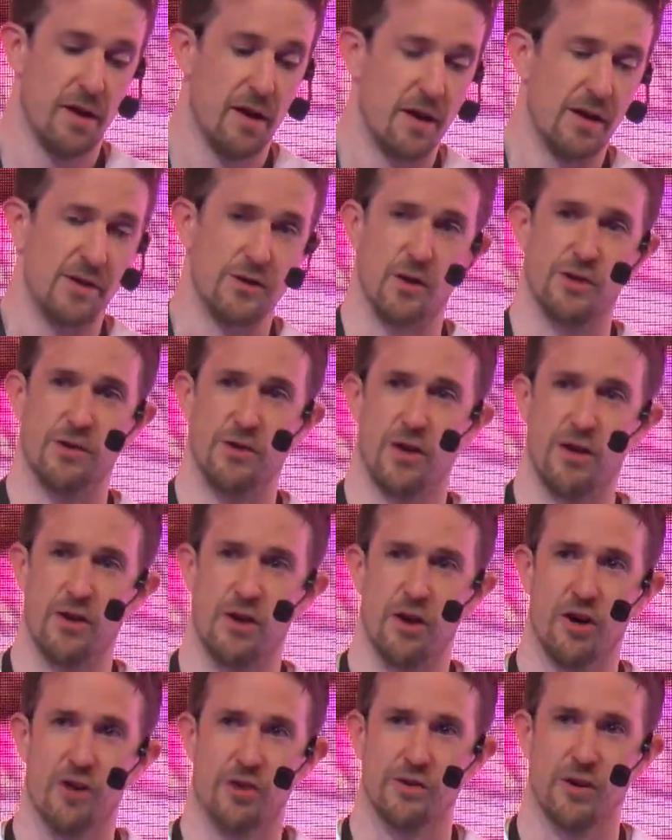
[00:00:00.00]
So
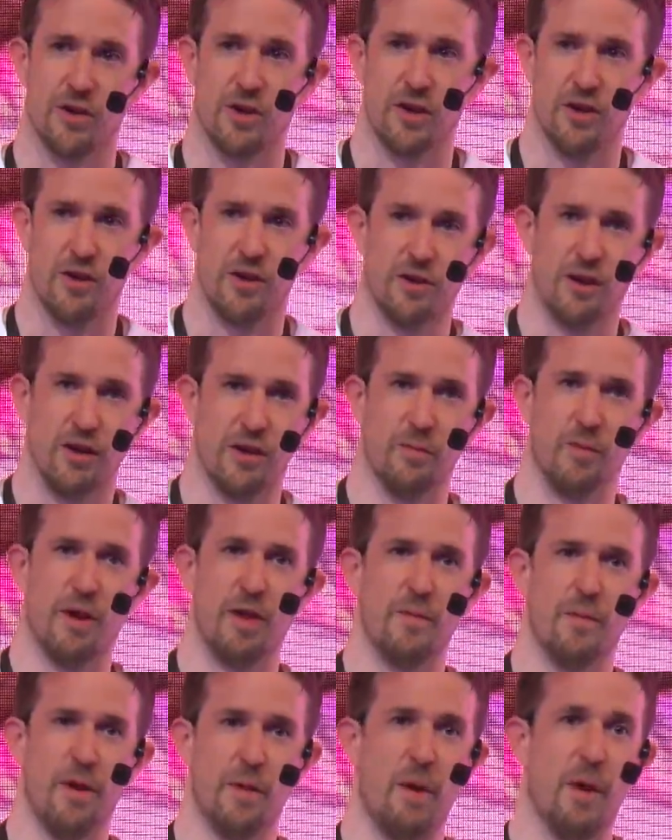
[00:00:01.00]
you're always going to learn a little
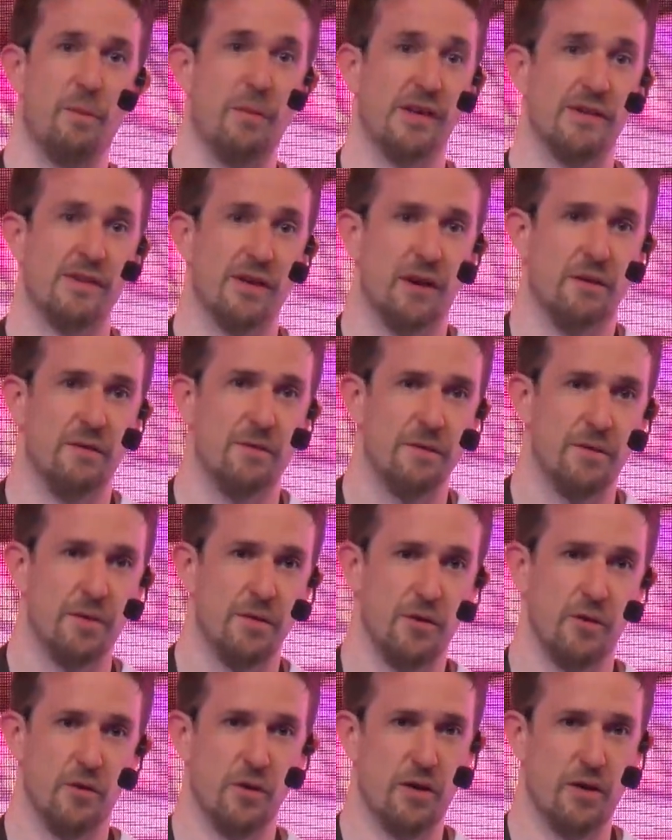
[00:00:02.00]
bit about myself
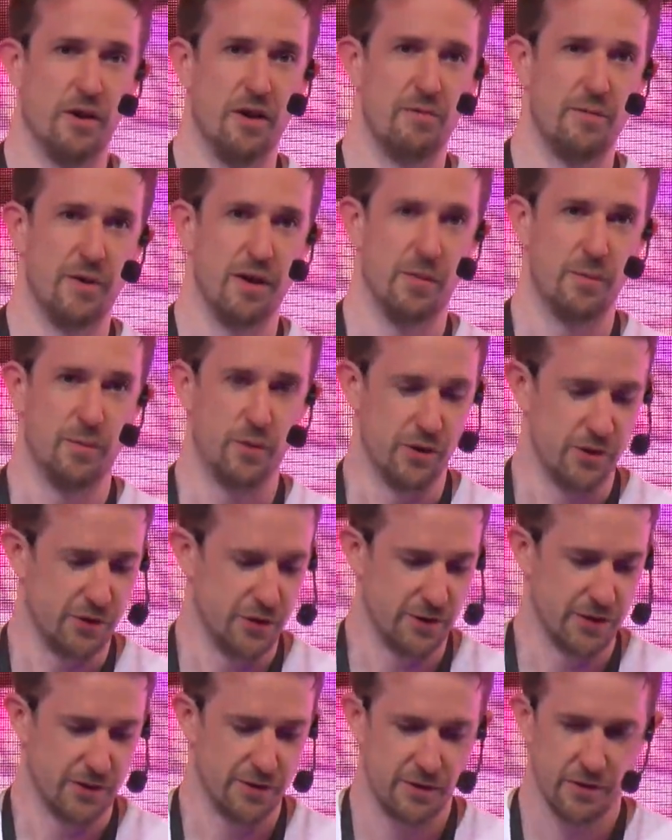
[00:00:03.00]
through all of my
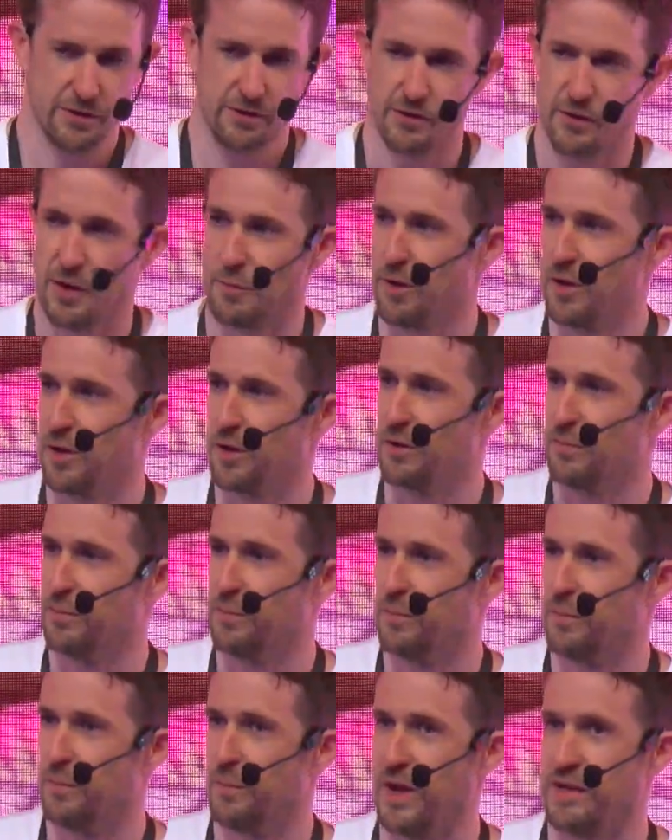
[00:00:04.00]
portraits. So I'm going to
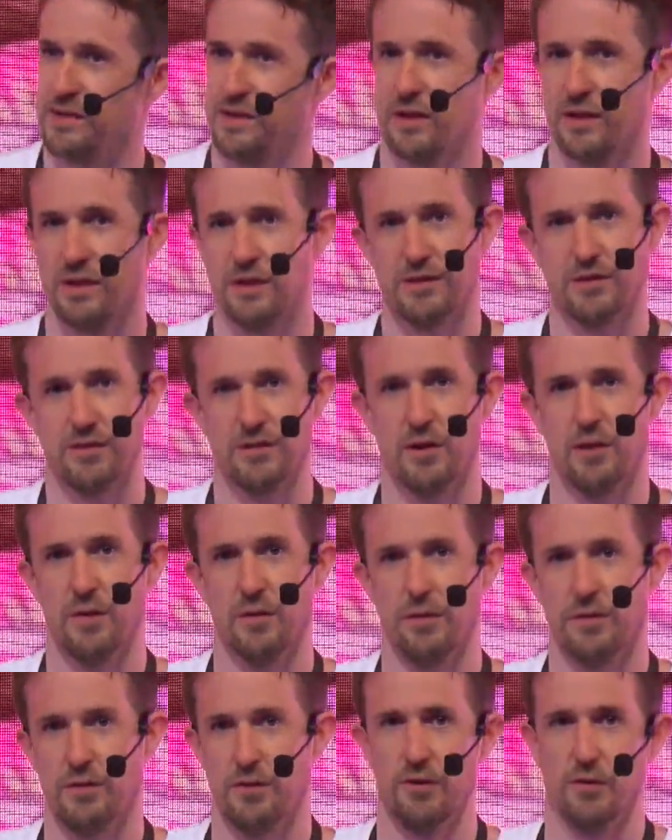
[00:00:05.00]
basically just go
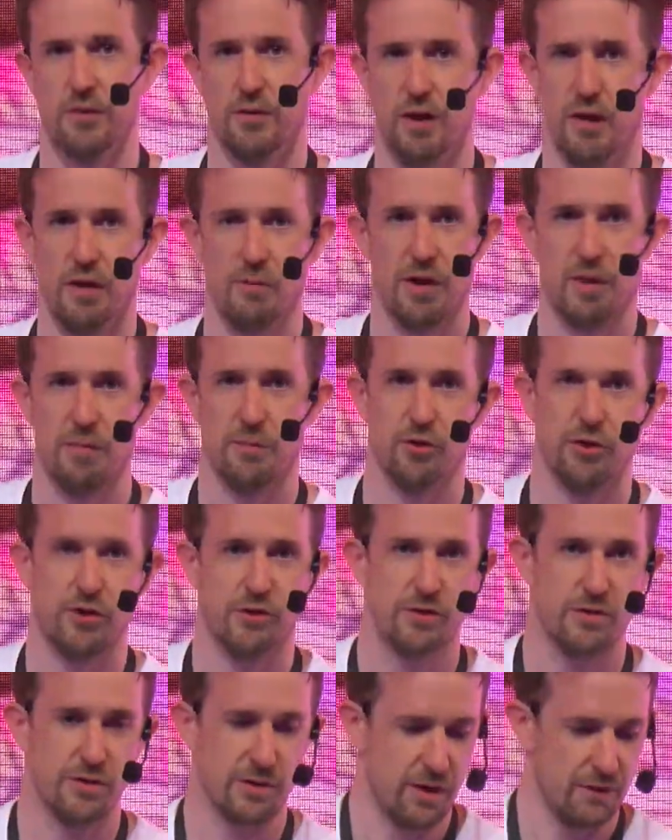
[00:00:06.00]
through all my
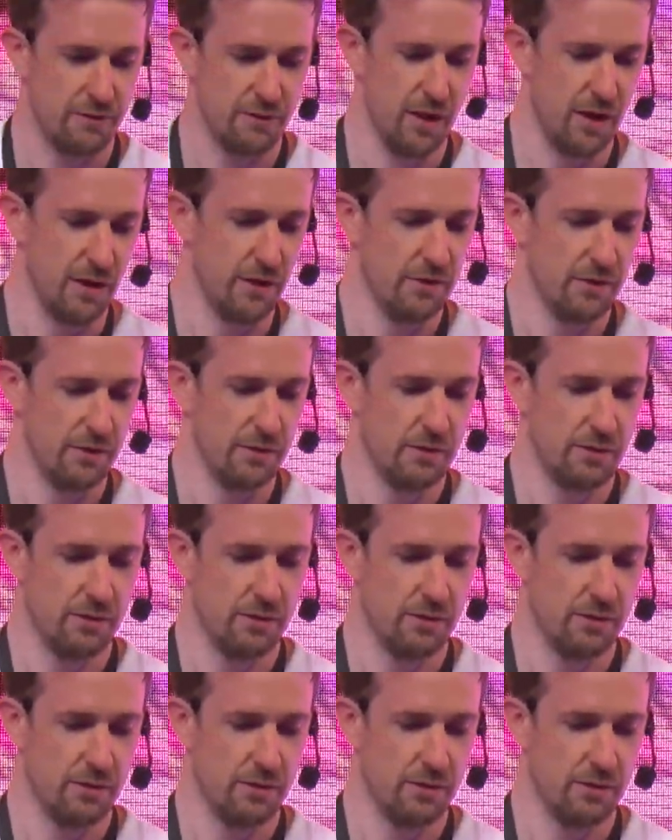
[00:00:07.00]
portraits I've done.